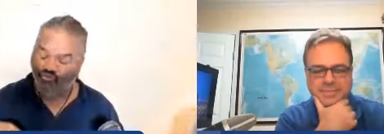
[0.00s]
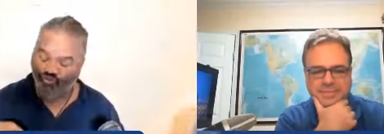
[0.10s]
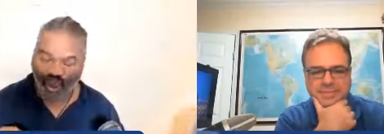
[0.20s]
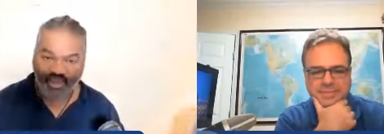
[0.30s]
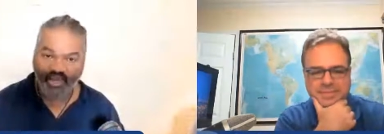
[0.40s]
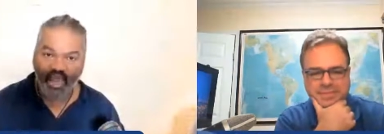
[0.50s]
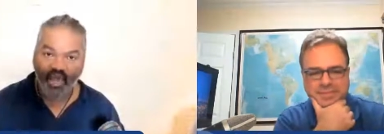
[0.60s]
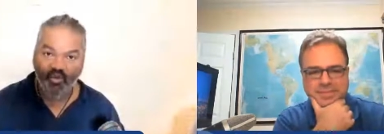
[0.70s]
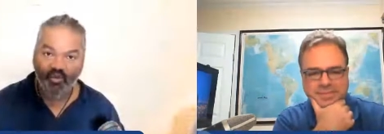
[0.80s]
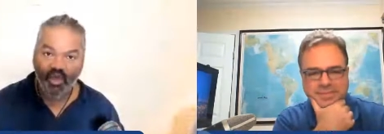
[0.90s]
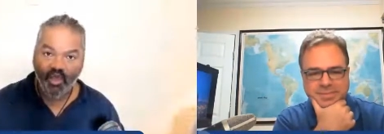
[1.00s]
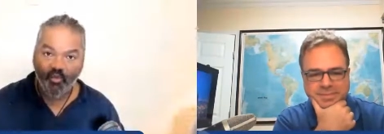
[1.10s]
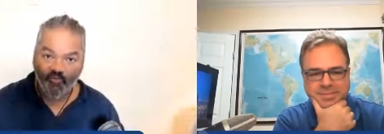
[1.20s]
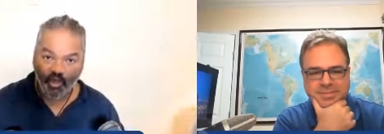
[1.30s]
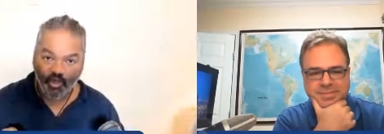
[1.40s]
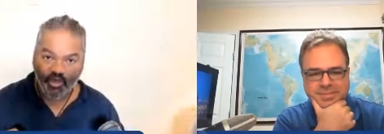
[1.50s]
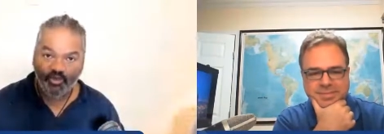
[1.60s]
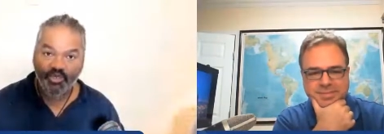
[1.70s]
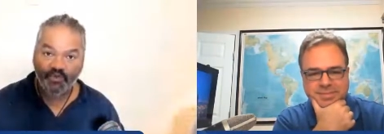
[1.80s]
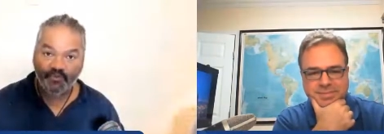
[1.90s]
Speaker 1: right now with what you
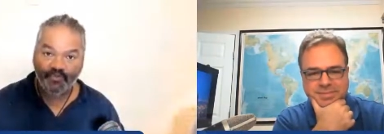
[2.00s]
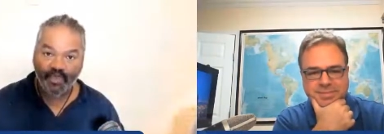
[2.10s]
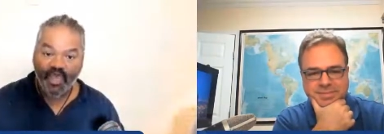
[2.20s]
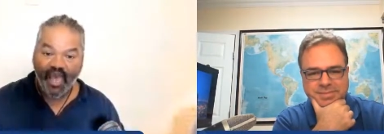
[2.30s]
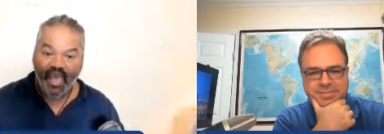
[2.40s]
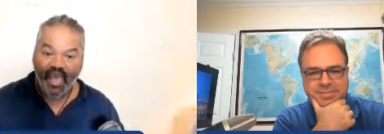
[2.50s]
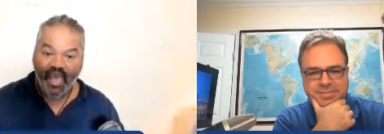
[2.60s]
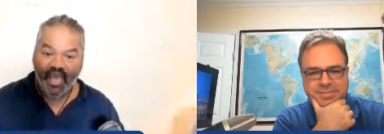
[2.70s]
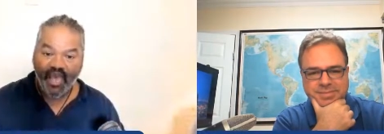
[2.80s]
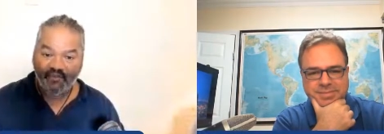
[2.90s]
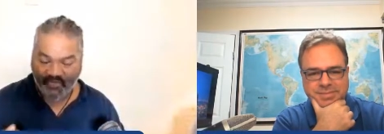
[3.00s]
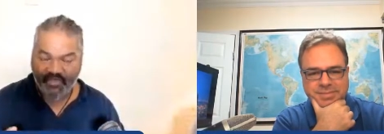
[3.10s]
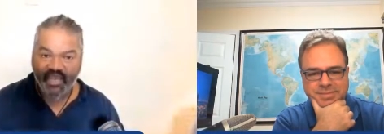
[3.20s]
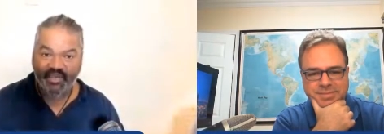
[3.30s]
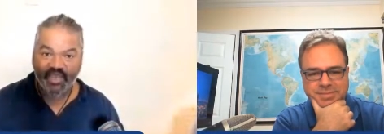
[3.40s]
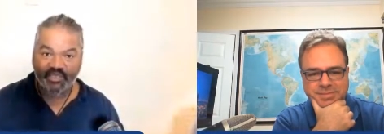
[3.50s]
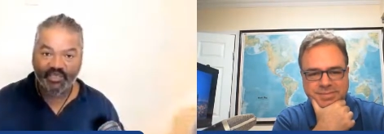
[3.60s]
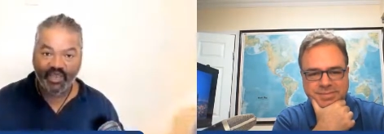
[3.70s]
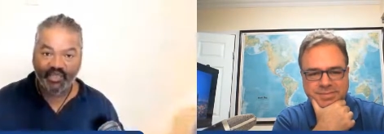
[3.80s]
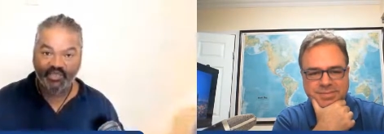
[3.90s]
do. And if you take the
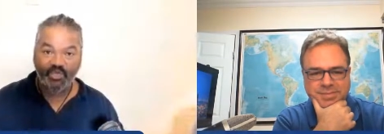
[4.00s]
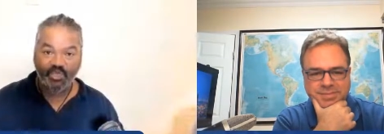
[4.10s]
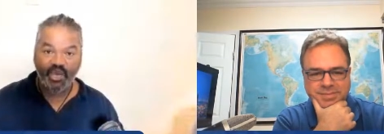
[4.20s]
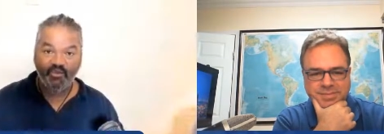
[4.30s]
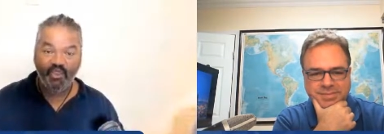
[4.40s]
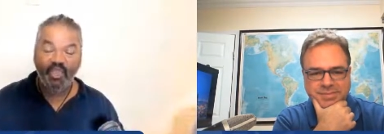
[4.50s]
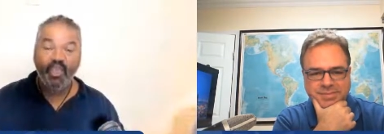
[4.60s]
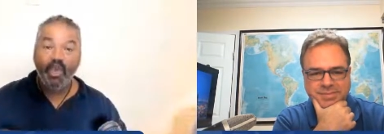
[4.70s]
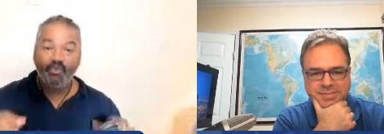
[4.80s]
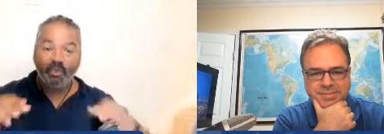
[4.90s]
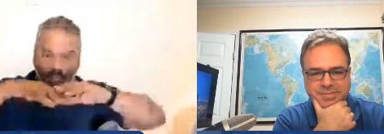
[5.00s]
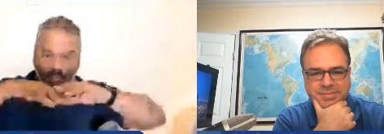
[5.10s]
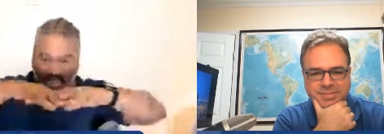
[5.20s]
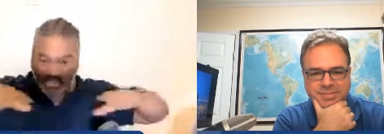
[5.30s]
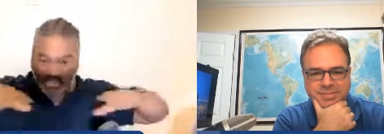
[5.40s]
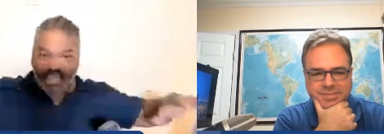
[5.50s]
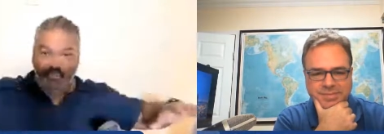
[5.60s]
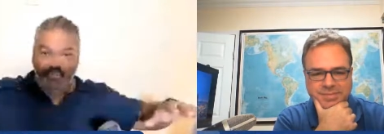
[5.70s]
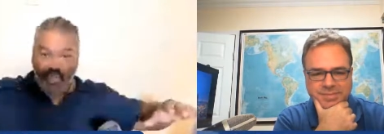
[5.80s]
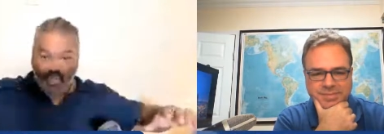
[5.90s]
techniques that Ernesto's sharing about
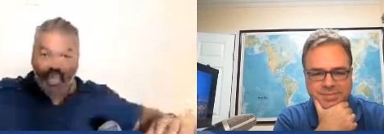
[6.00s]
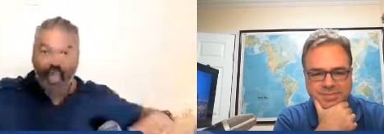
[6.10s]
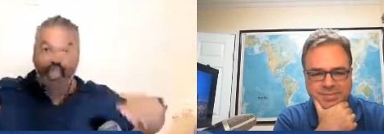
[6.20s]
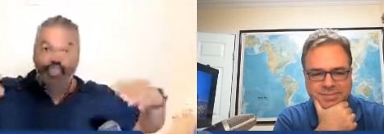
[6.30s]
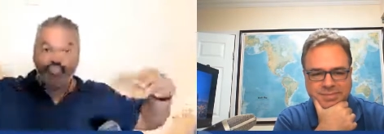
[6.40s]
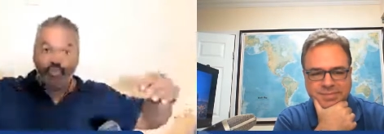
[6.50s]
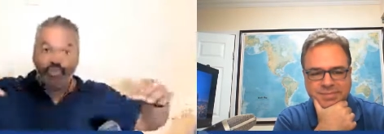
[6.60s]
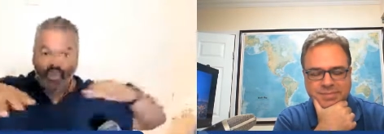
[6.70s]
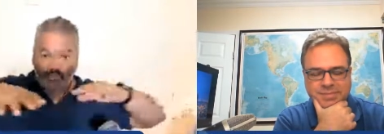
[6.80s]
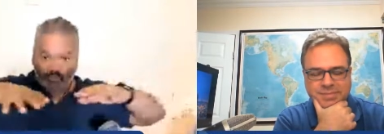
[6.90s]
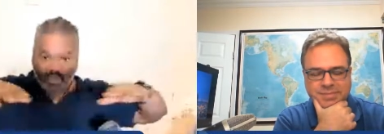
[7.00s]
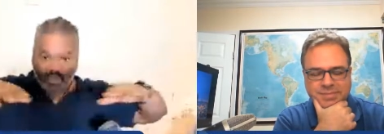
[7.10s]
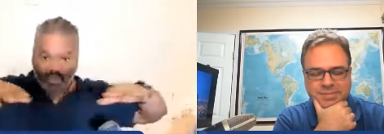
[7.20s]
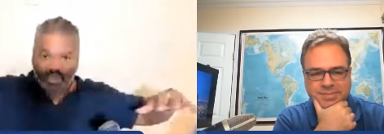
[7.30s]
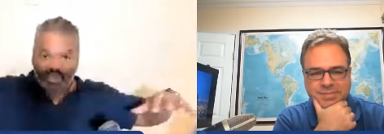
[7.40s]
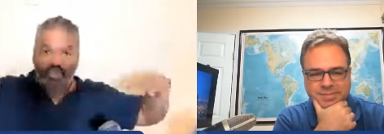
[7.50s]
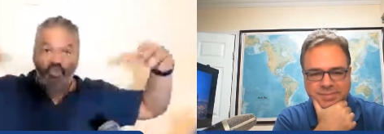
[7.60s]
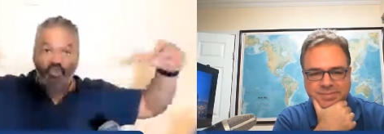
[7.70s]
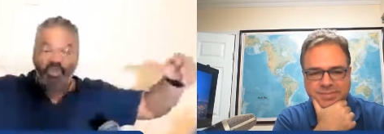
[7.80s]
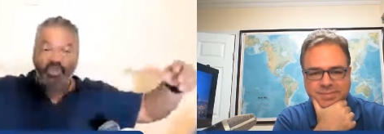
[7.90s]
planting it out there and growing it, planting
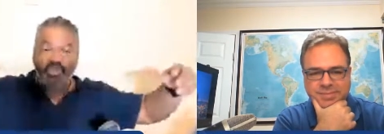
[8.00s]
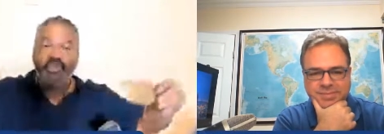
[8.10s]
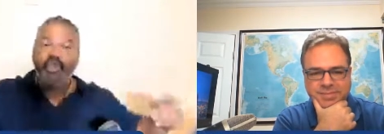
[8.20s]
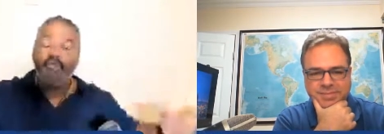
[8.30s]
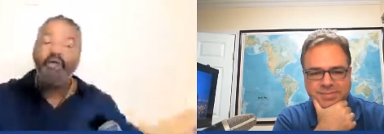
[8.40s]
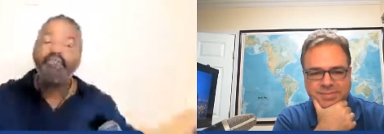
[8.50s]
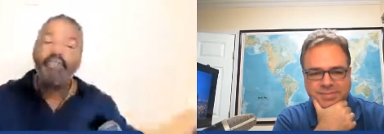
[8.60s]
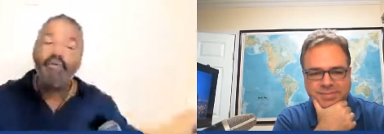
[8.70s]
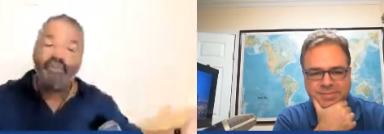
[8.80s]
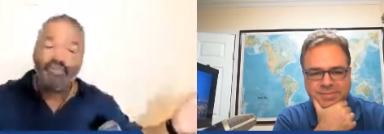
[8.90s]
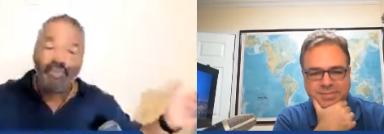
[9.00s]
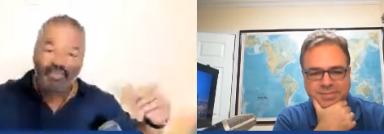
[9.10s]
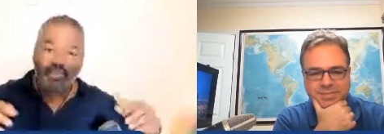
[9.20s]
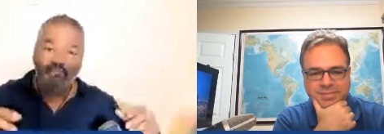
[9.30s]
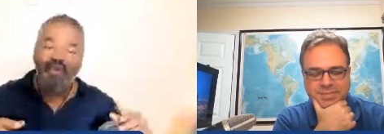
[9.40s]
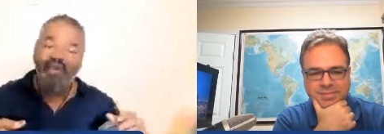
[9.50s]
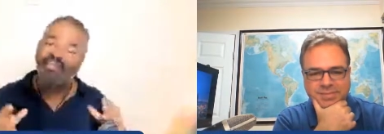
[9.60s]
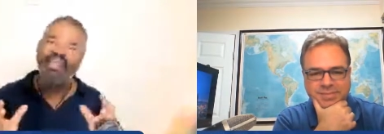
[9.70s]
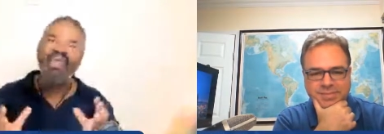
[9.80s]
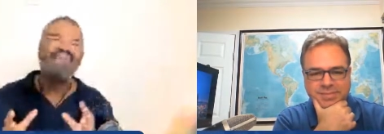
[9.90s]
it and growing it, by the time these guys come
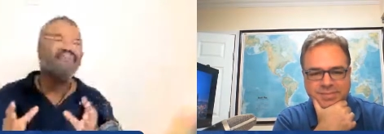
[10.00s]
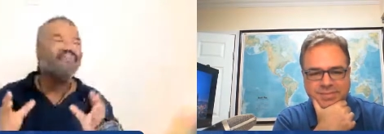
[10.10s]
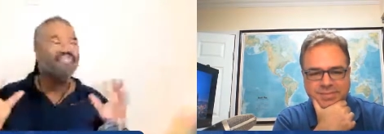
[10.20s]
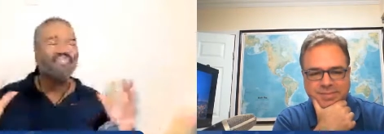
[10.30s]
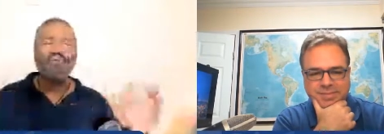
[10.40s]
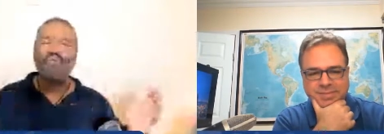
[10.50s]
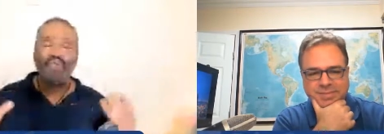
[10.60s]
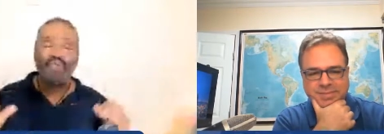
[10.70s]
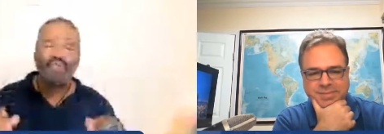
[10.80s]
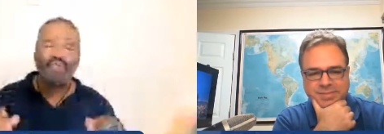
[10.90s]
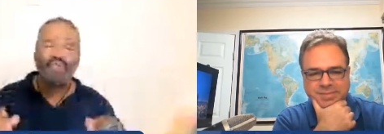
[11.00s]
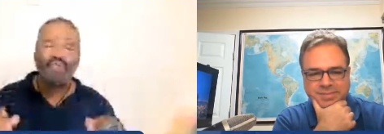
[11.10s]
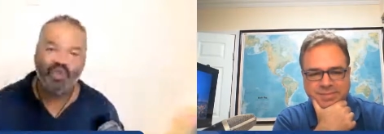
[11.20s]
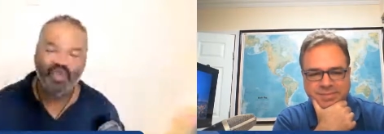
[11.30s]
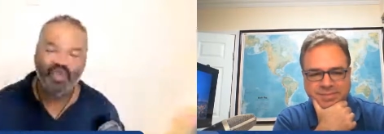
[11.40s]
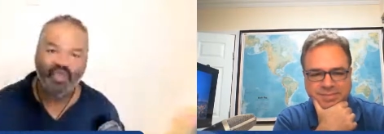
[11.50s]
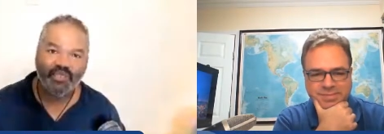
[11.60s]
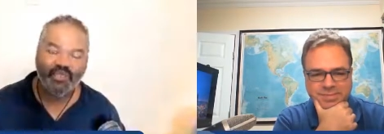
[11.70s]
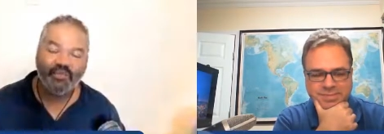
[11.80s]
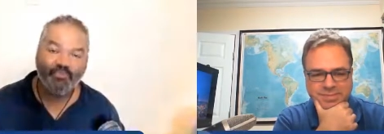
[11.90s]
back, yeah, they'll still get their
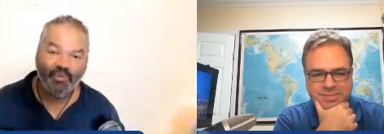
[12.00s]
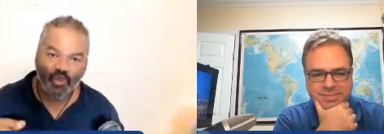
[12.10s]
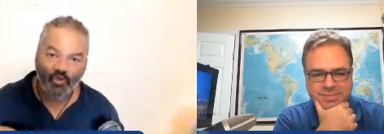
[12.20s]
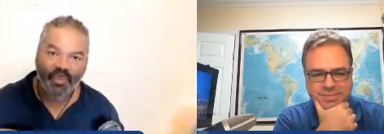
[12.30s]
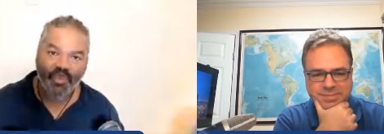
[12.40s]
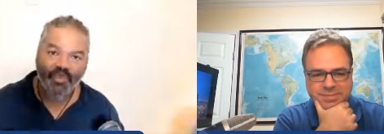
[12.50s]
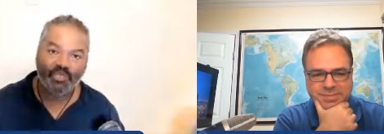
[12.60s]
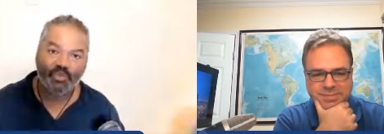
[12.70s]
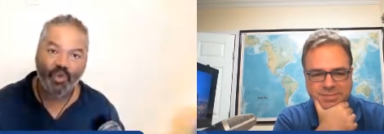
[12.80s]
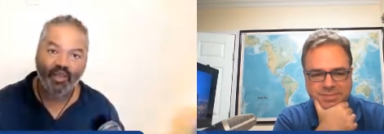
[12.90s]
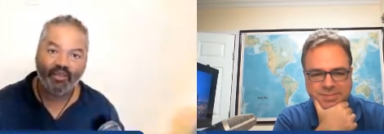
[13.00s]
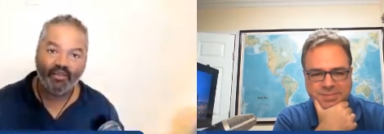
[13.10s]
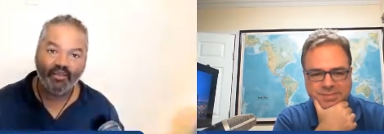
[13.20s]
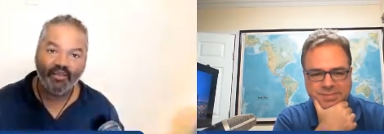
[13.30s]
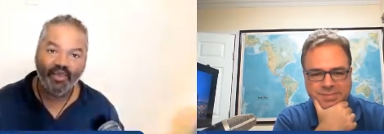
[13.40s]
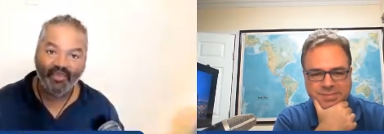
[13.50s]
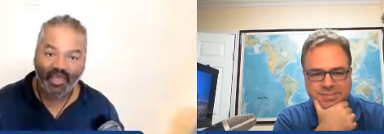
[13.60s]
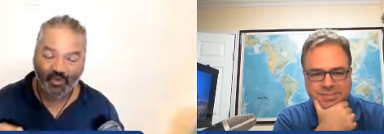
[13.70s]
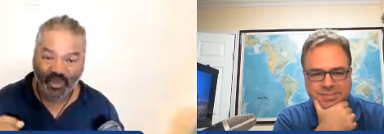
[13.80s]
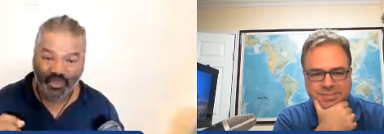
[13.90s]
market, but you'll be in it as well.
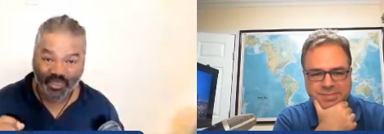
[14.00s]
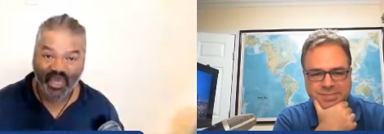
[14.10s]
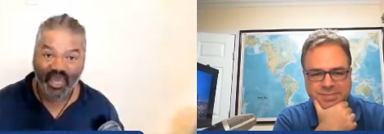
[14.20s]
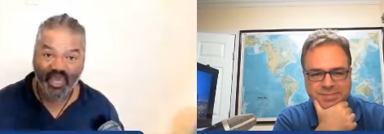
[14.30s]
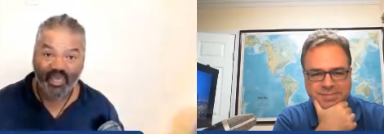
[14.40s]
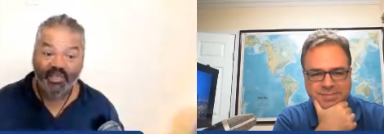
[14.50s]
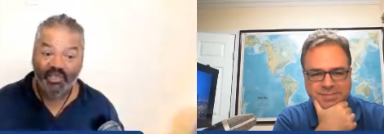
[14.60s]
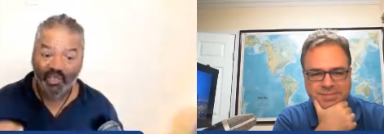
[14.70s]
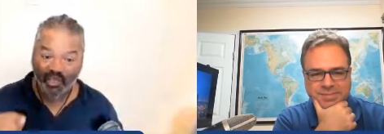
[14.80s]
And that's why it's key